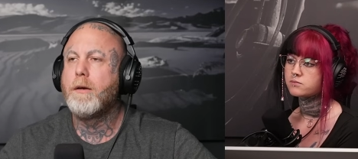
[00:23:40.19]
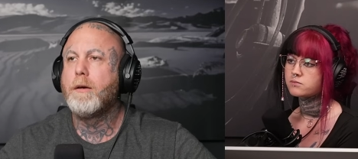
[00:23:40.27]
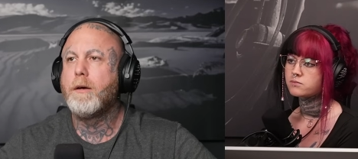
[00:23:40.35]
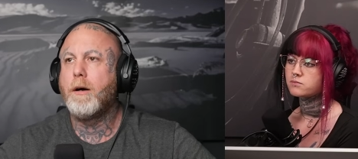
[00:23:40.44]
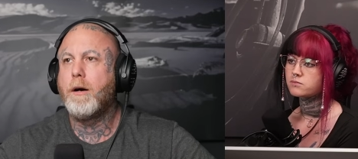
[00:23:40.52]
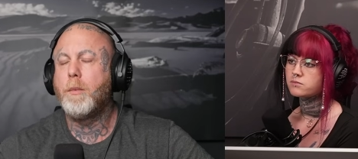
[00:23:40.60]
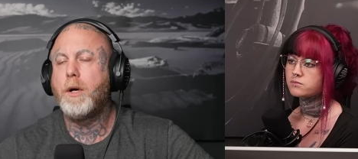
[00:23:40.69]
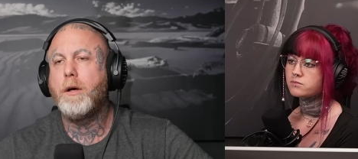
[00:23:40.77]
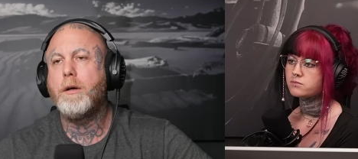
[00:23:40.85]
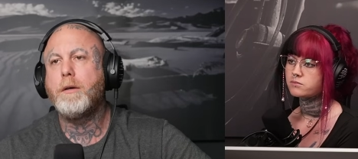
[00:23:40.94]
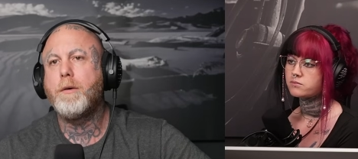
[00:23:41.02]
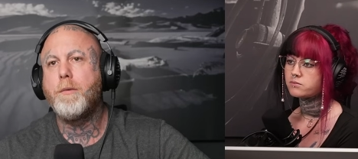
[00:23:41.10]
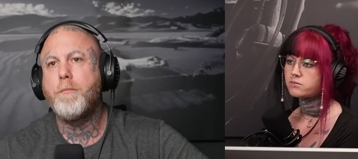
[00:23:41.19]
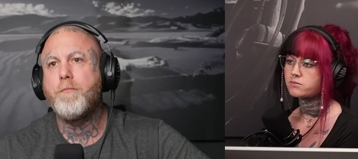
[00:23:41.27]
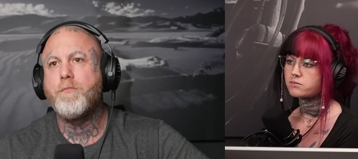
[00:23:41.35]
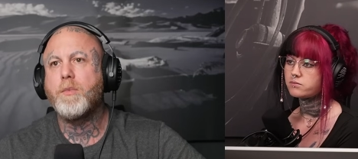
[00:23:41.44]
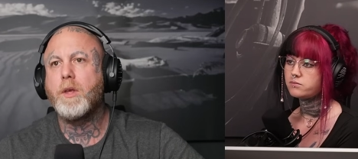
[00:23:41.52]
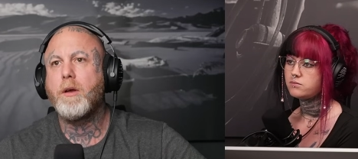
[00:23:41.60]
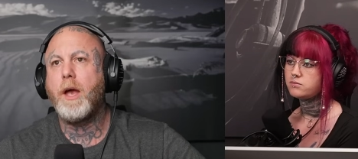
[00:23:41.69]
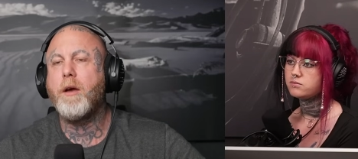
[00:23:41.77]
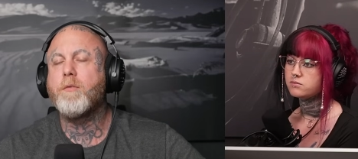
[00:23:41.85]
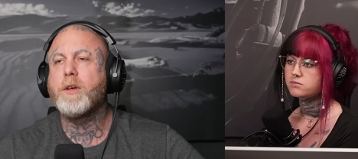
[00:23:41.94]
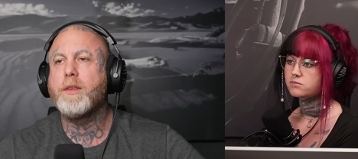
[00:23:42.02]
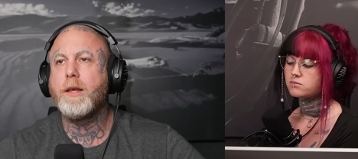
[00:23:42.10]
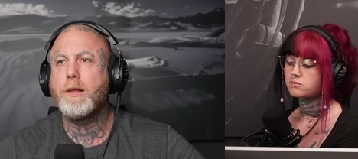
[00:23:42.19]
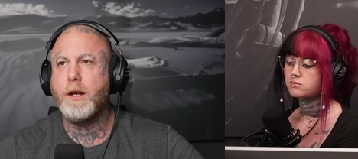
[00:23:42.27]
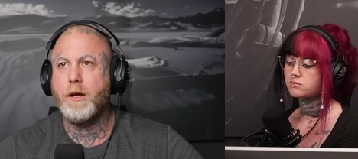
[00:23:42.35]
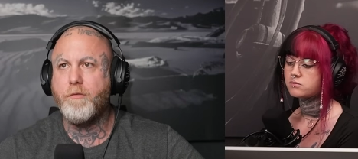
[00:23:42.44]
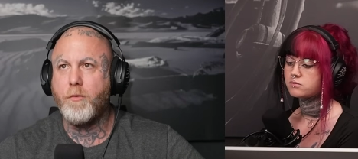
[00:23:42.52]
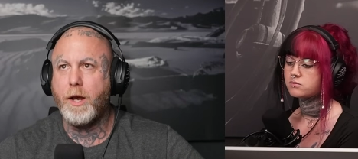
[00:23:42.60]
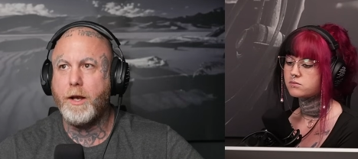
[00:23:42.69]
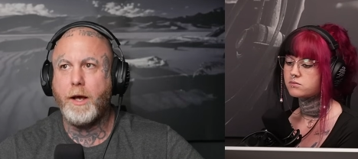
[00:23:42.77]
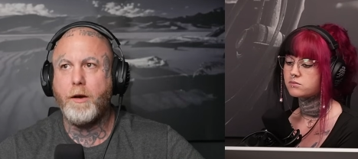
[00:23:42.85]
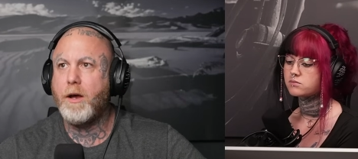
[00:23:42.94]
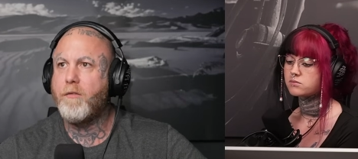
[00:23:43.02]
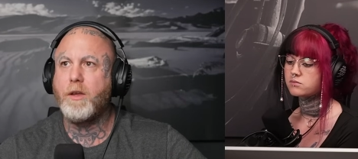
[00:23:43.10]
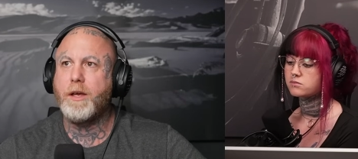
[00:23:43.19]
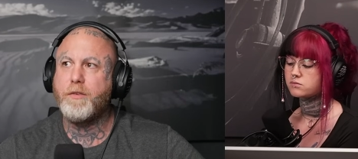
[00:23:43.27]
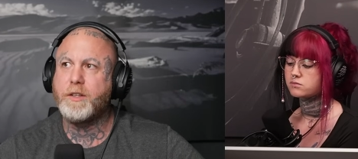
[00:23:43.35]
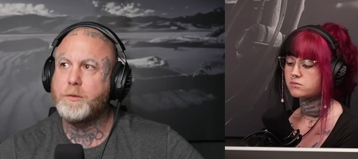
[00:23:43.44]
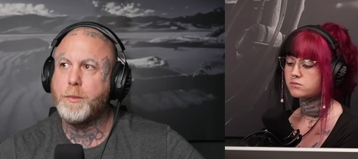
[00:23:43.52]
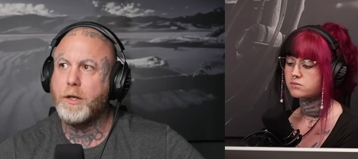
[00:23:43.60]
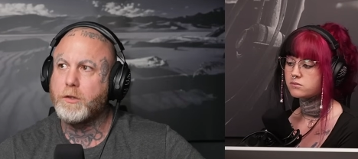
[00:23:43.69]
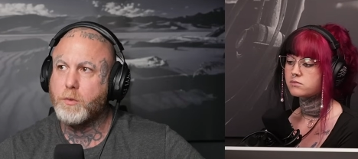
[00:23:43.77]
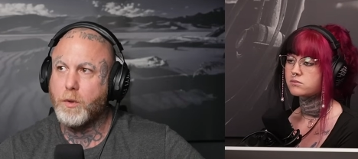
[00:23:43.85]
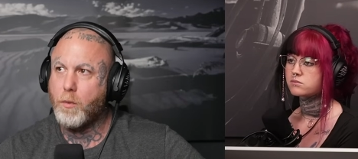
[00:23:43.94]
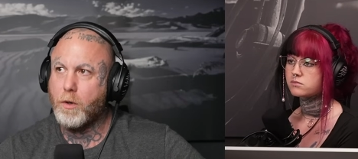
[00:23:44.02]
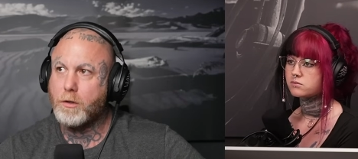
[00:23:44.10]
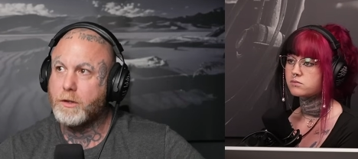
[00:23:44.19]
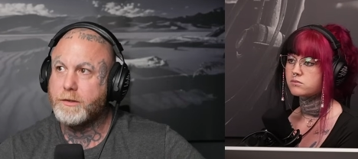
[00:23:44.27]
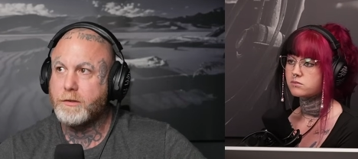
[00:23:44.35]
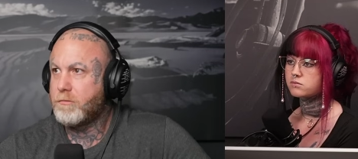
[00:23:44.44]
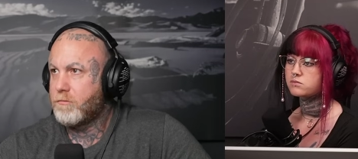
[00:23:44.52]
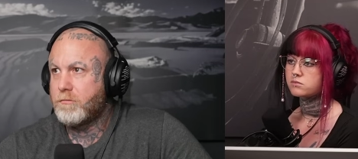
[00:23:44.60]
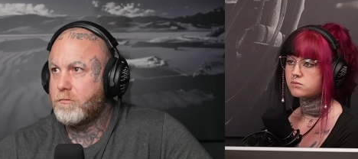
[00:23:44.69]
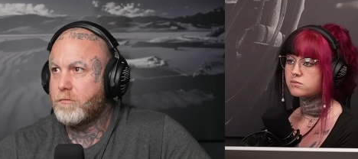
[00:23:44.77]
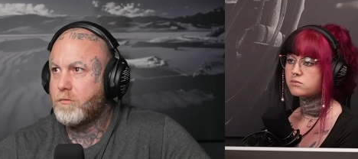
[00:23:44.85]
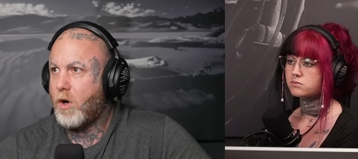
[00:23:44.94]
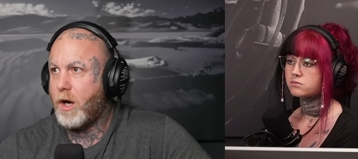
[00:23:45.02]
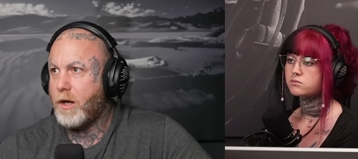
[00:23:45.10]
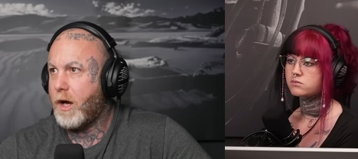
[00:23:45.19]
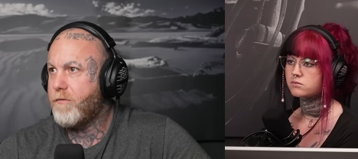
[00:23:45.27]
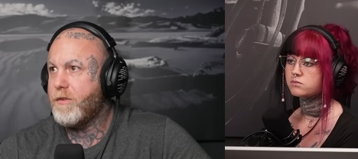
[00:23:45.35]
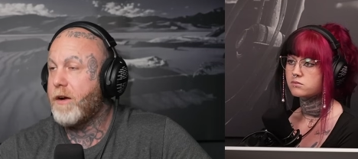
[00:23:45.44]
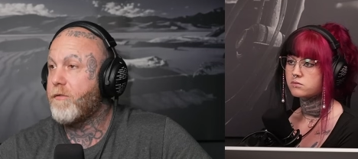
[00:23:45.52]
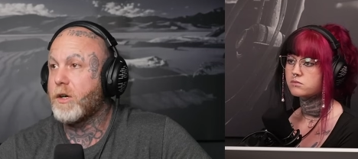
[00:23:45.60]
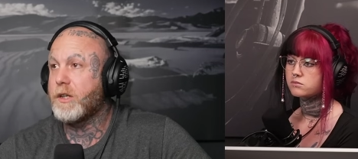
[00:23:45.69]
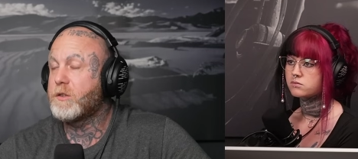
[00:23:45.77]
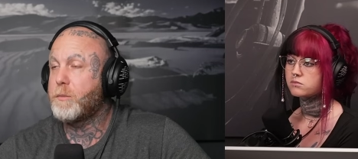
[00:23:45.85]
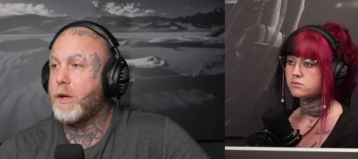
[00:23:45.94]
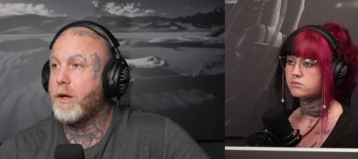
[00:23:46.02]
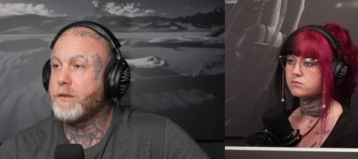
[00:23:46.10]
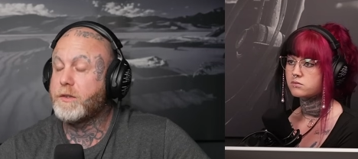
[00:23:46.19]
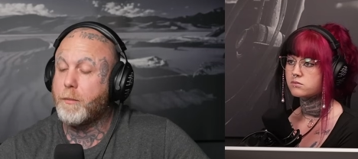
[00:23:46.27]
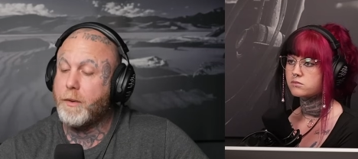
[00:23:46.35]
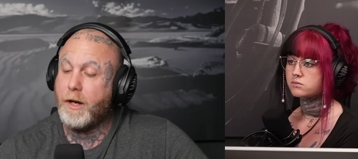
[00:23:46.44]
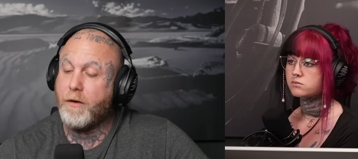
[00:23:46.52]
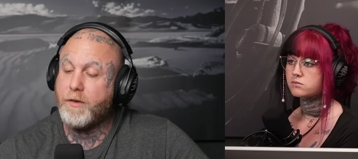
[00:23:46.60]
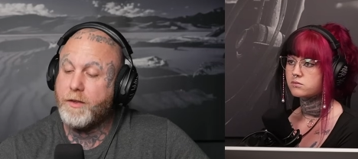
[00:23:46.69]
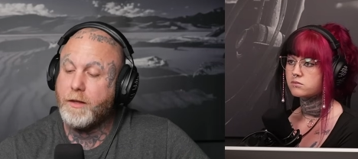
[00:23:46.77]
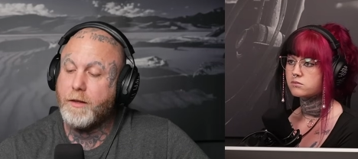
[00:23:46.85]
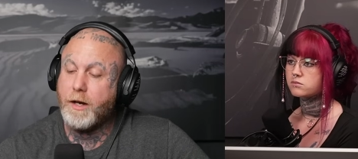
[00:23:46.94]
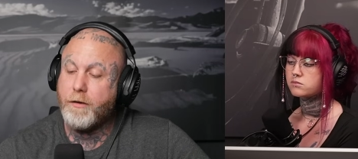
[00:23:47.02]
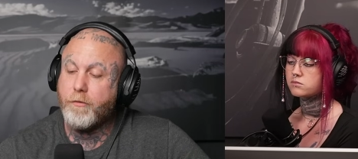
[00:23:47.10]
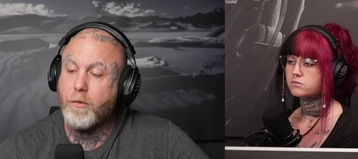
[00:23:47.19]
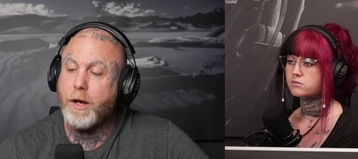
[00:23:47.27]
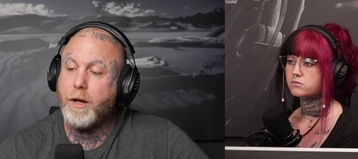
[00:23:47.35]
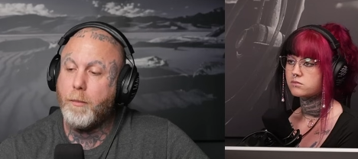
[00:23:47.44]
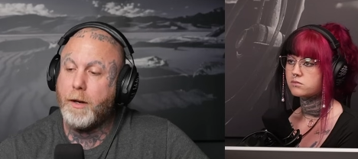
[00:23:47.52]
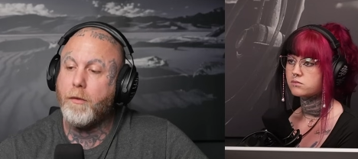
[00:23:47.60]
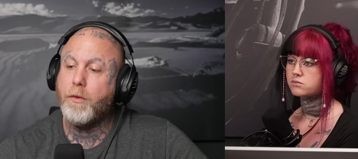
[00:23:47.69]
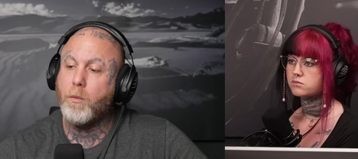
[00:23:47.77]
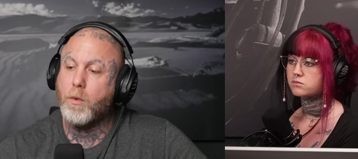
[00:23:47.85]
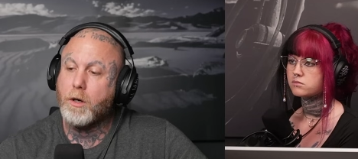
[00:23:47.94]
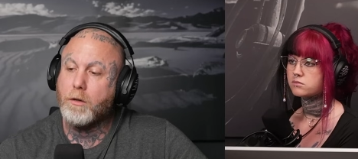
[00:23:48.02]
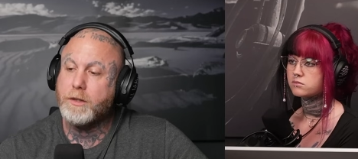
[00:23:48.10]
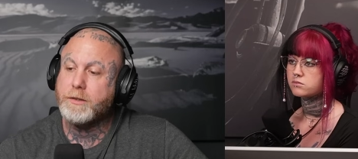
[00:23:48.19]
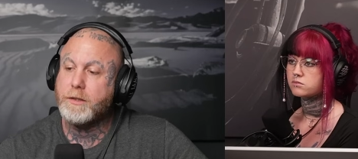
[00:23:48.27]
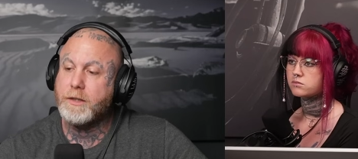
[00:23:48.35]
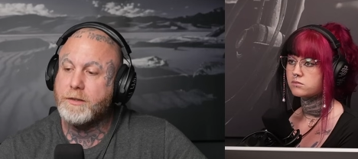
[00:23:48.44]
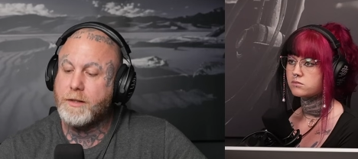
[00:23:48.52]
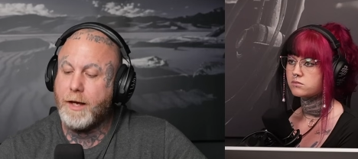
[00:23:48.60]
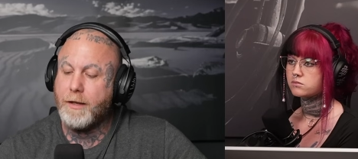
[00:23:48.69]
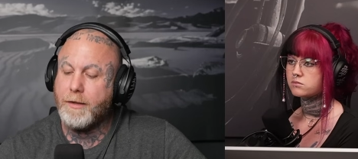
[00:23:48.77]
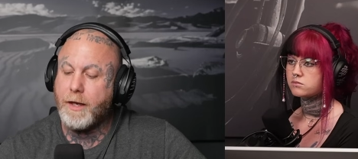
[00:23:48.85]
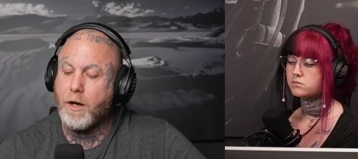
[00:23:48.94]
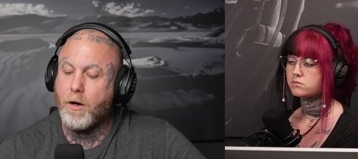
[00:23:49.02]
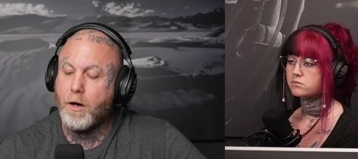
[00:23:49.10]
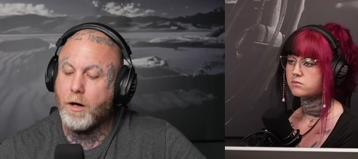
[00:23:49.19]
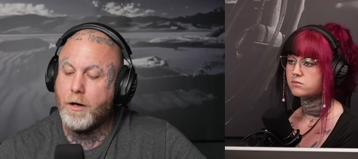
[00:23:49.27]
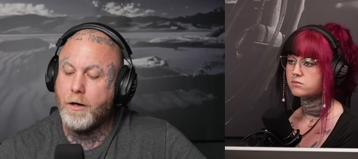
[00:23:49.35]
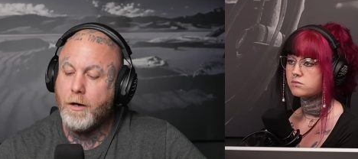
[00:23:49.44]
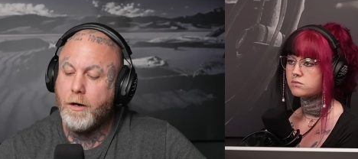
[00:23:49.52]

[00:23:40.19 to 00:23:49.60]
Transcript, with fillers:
Speaker 1: um, everything that I've read, I don't have mm-hmm. life experience with the workless, right? I've never experienced it, but everything that I've read about the workless is that they are